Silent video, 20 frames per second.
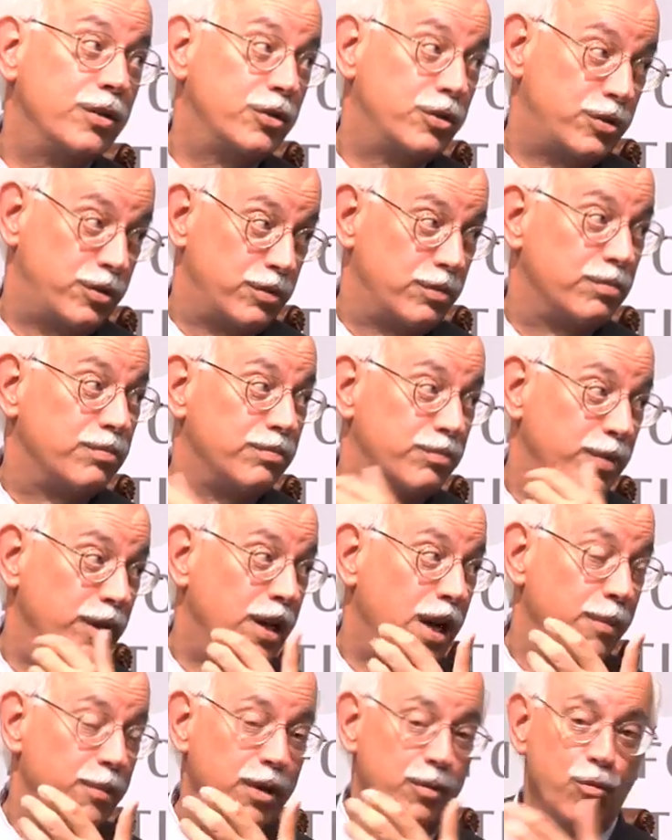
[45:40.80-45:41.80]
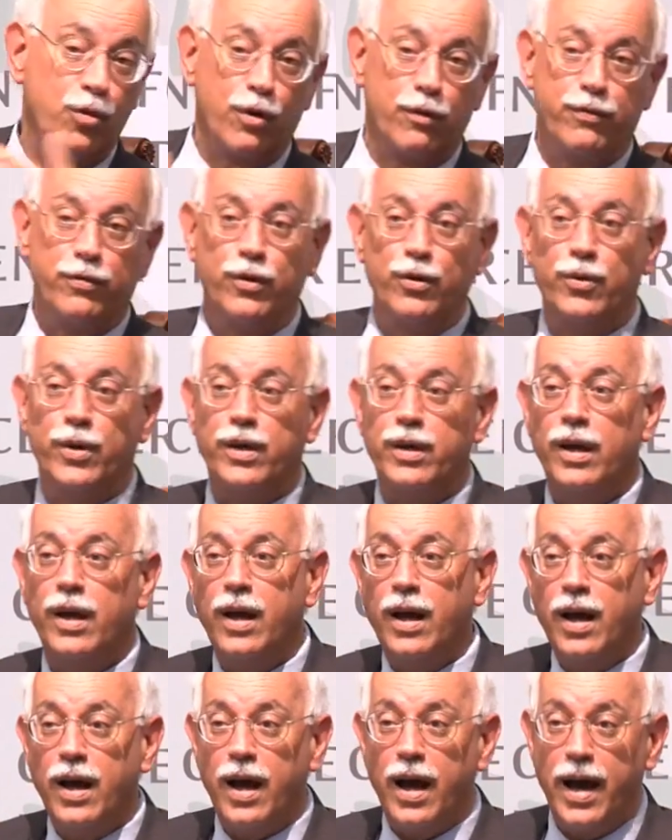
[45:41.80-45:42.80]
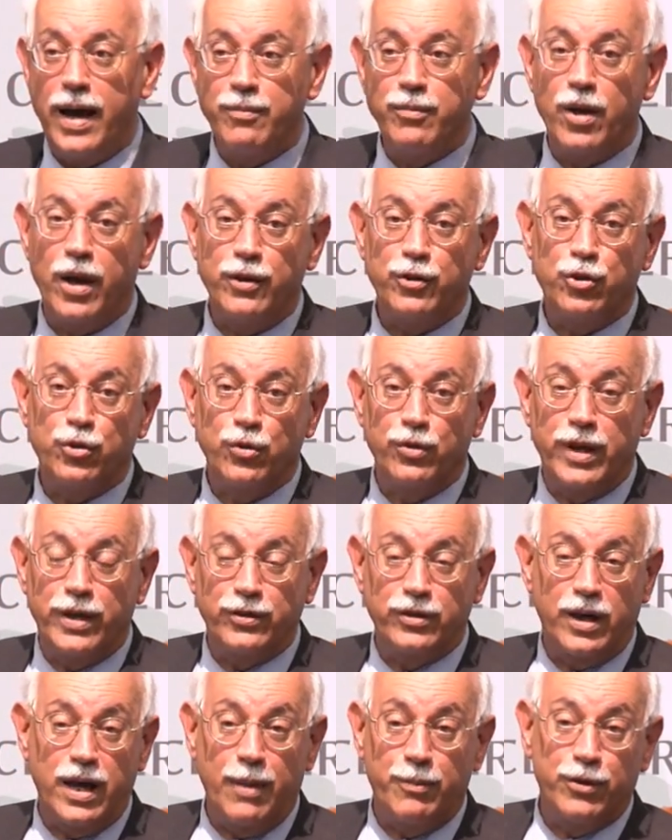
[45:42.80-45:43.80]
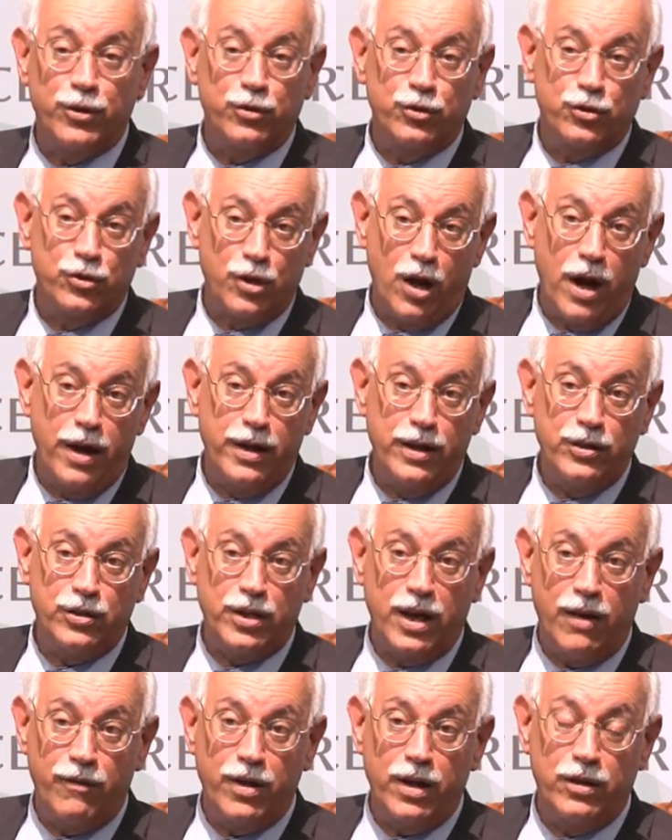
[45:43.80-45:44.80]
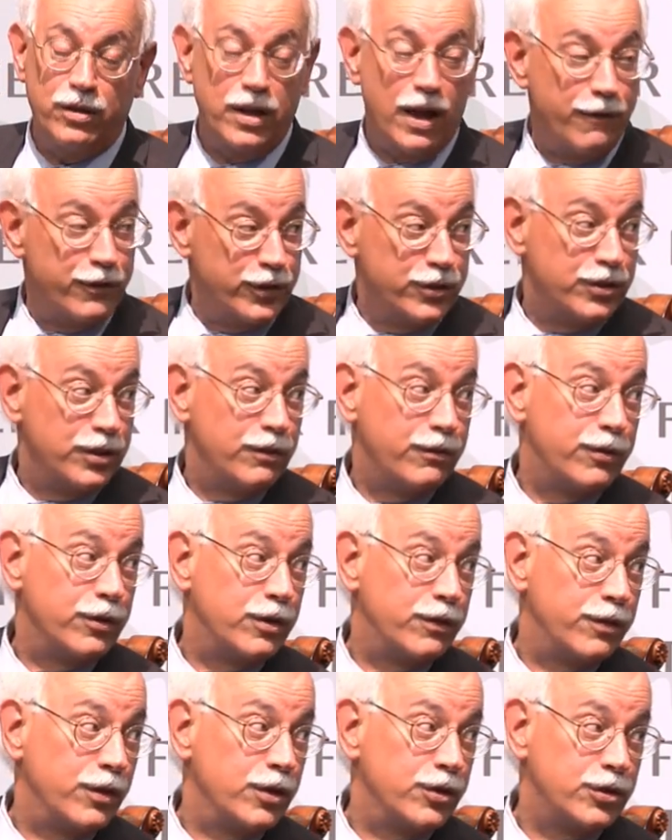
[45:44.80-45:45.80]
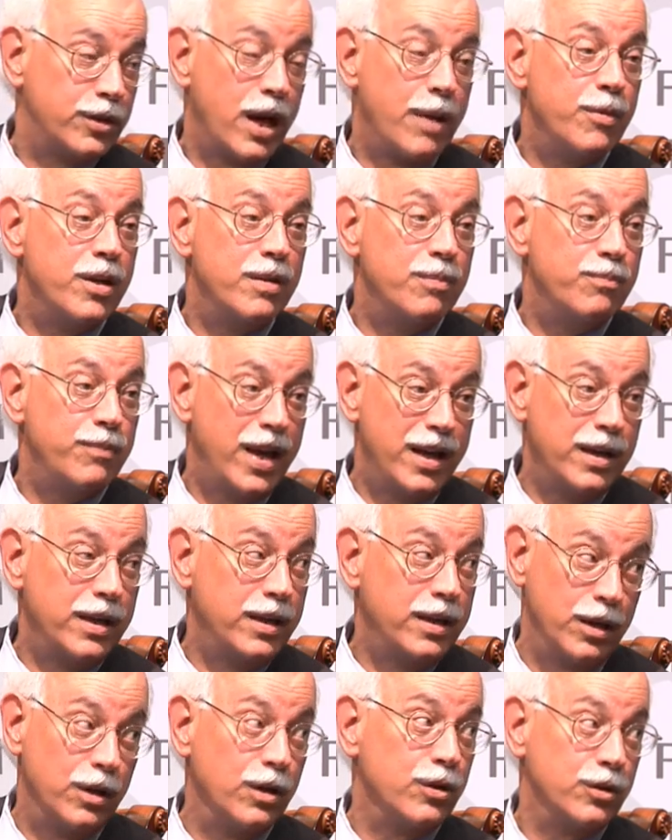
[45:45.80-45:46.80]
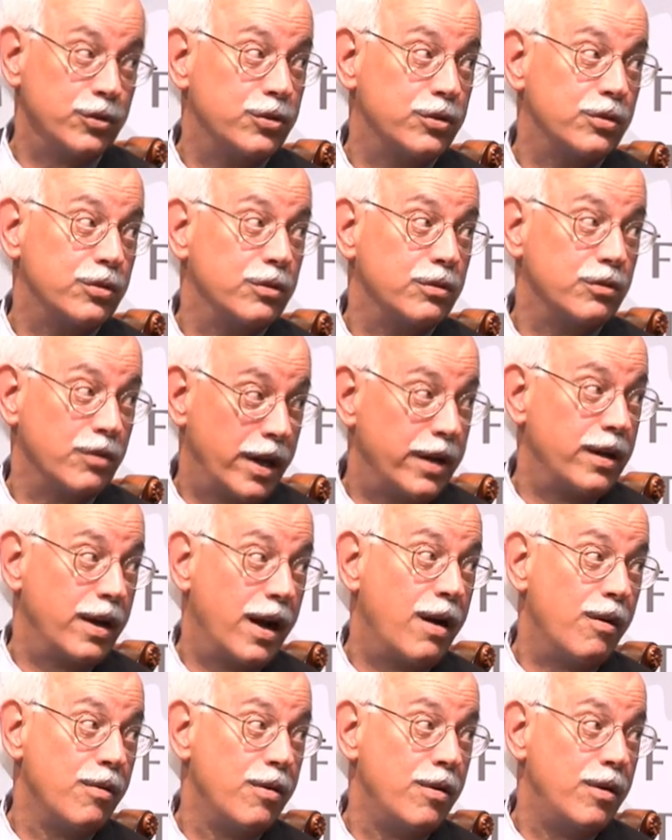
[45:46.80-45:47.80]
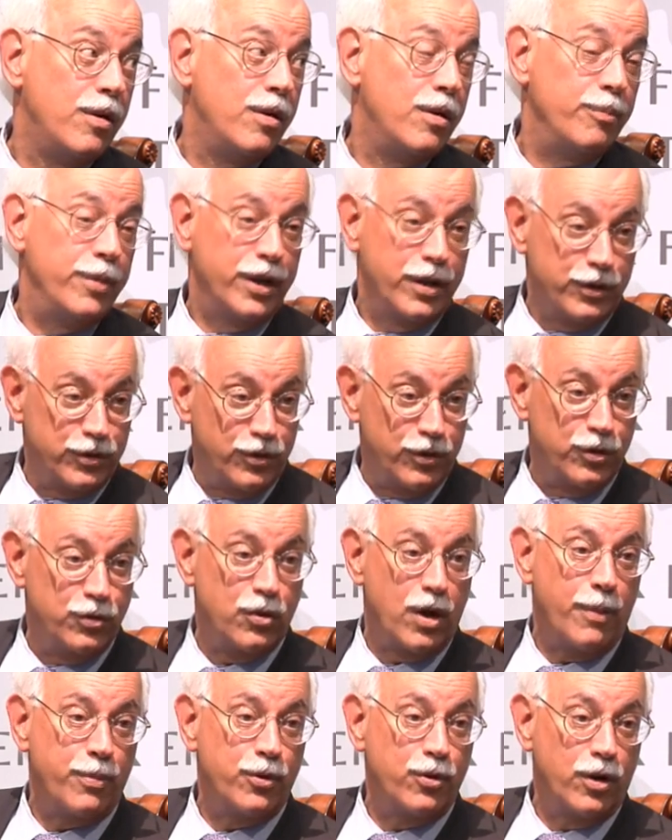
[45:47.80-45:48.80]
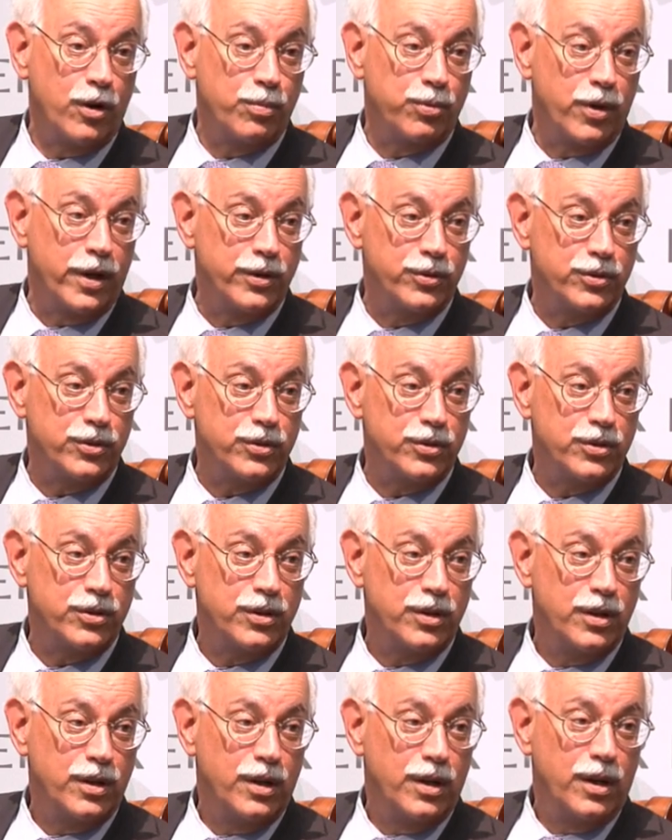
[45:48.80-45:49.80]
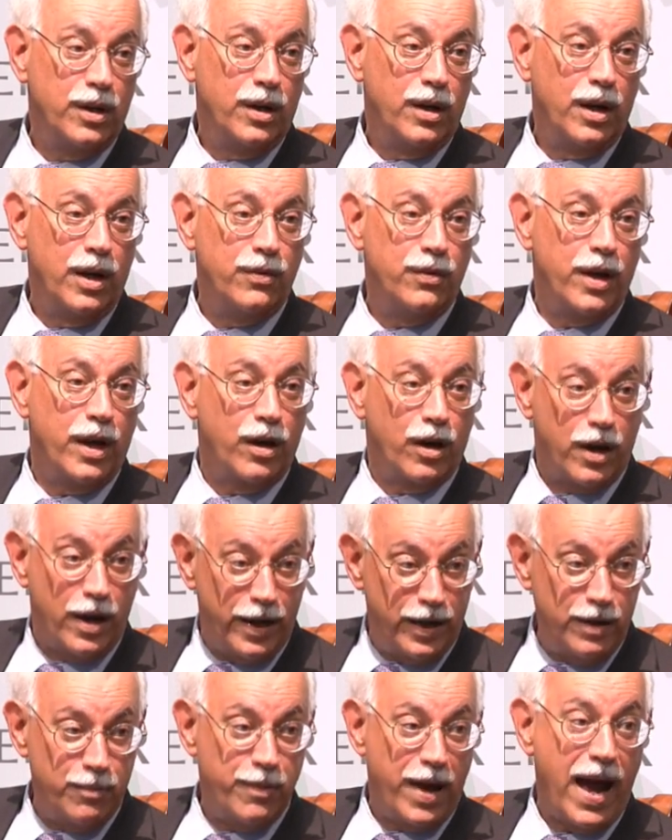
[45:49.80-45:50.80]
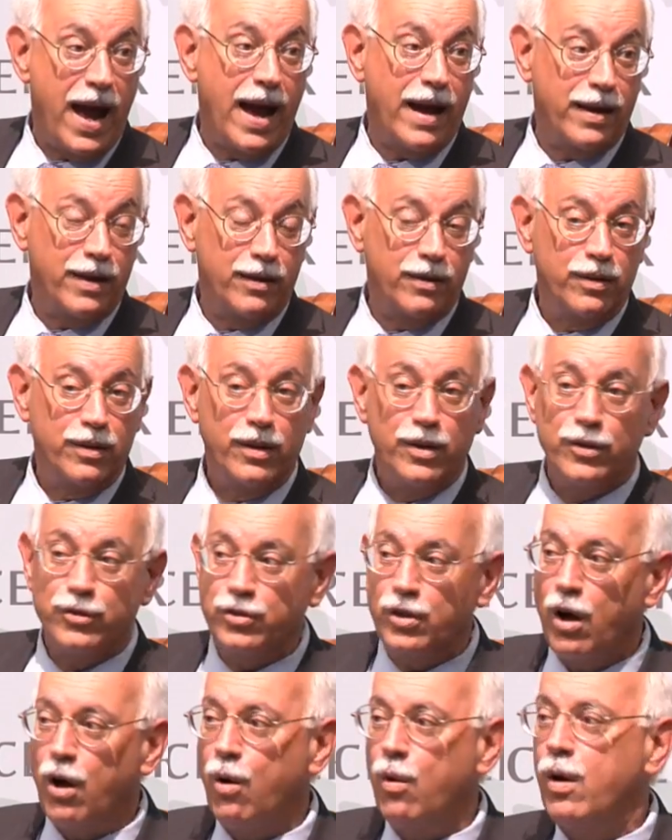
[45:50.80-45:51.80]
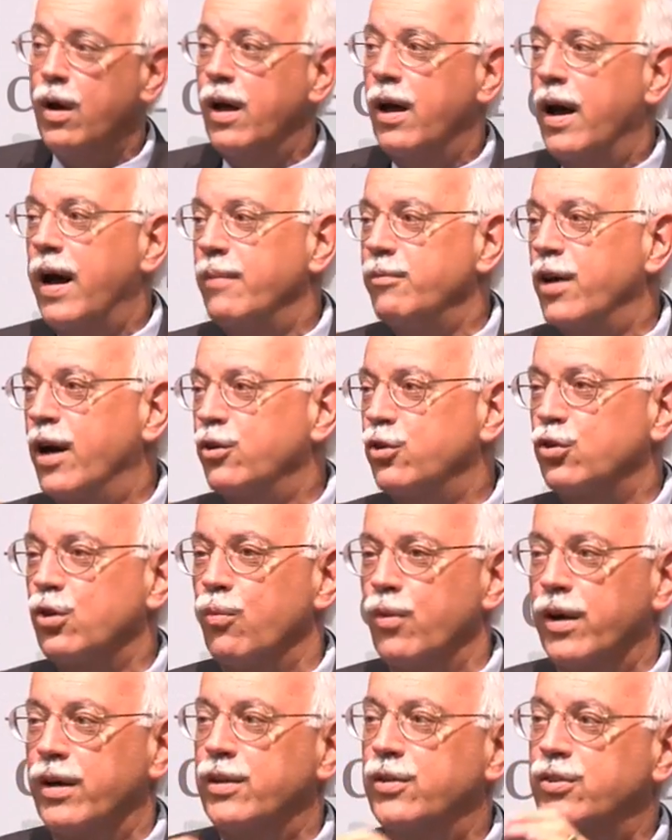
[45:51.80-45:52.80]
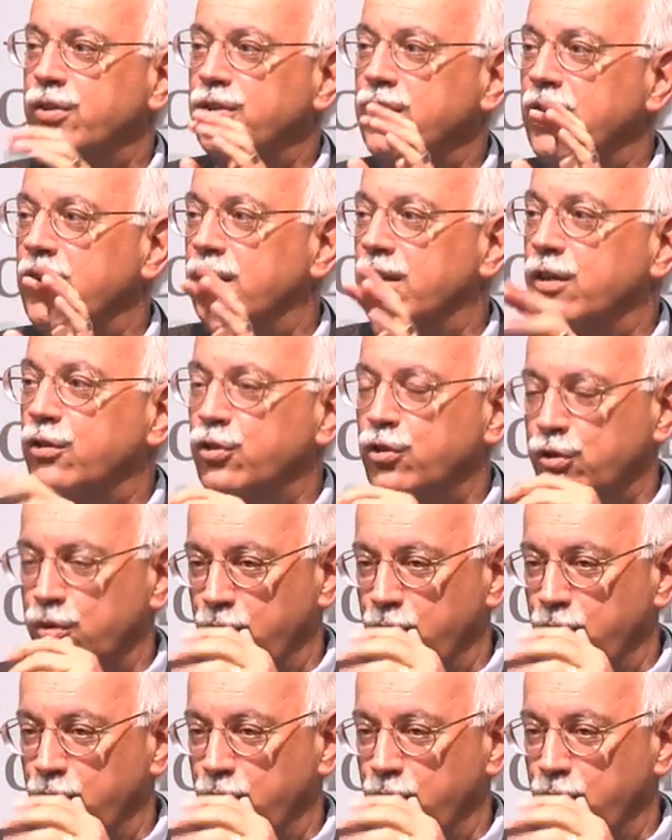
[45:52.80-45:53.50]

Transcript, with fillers: is becoming more fluid. I'm not sure that's going to happen. The Saudis have a deficit for the first time in many years right now because of the drop in oil prices. Wow. And they are cutting back. So I'm not sure we're going to see this